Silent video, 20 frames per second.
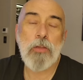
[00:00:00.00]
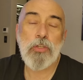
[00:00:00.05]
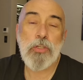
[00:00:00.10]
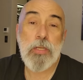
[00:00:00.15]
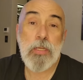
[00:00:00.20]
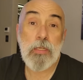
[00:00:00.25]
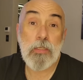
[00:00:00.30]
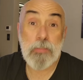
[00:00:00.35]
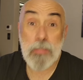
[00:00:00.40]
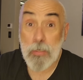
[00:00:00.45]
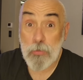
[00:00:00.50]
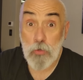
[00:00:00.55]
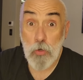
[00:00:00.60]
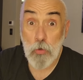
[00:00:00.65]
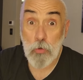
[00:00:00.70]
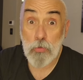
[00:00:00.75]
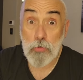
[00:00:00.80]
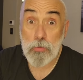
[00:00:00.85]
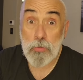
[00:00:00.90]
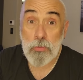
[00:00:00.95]
She is a
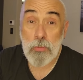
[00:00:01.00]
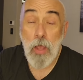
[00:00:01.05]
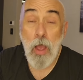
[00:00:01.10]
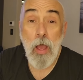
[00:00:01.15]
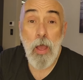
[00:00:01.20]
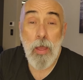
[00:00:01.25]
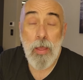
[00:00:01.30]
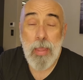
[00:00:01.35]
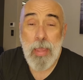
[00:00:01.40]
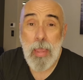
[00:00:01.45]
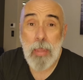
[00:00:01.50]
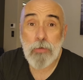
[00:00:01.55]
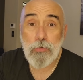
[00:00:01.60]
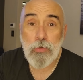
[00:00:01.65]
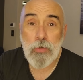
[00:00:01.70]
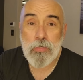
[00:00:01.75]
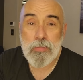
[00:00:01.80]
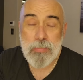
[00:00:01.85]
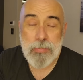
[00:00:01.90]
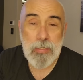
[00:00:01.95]
nurse
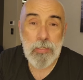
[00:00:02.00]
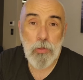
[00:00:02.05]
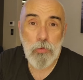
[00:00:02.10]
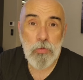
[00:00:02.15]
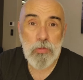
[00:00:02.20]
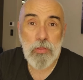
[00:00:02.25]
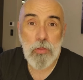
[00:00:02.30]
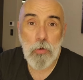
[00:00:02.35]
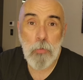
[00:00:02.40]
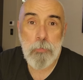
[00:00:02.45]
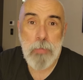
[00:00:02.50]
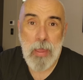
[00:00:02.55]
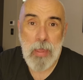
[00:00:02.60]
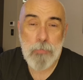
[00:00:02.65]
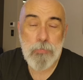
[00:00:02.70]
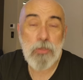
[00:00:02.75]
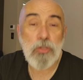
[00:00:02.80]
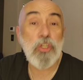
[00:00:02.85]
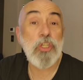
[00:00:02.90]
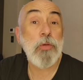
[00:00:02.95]
dealing with little
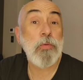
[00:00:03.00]
babies.